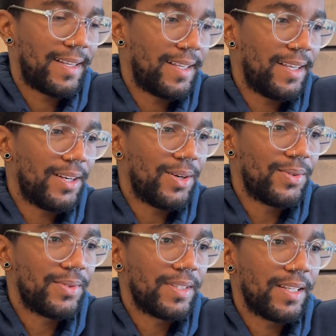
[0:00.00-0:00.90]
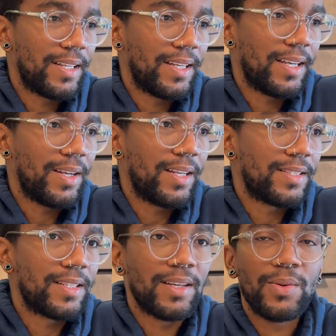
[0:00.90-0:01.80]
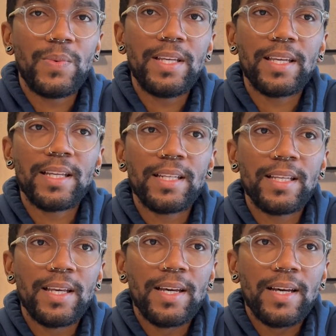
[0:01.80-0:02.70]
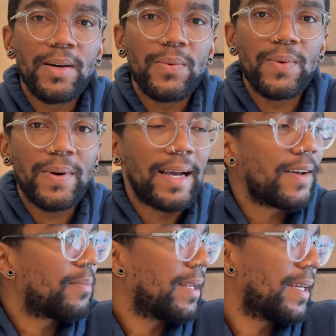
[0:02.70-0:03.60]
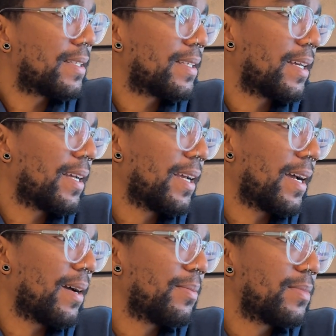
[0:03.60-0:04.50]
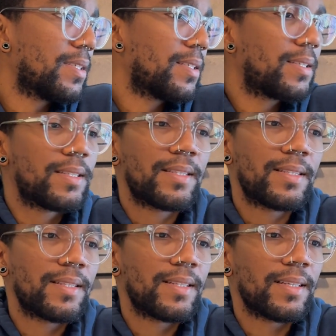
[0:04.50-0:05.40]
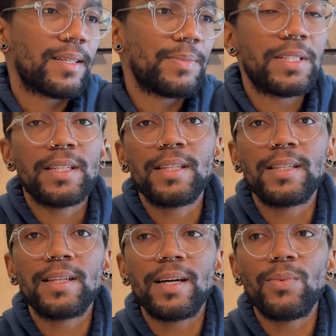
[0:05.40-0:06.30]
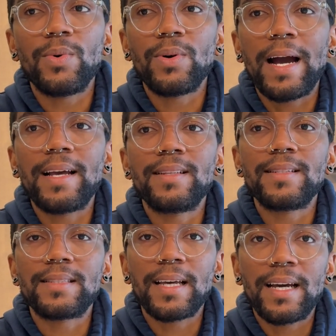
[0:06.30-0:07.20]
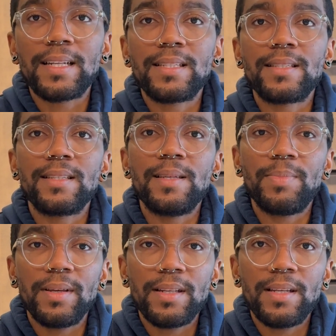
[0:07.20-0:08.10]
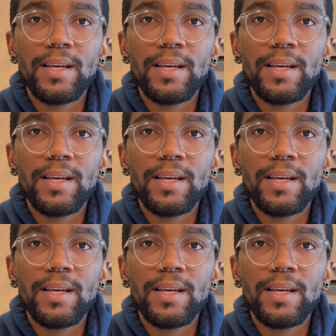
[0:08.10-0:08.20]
You know, it's another weekend. What do I have planned today? I'm chilling. I decided to sleep in,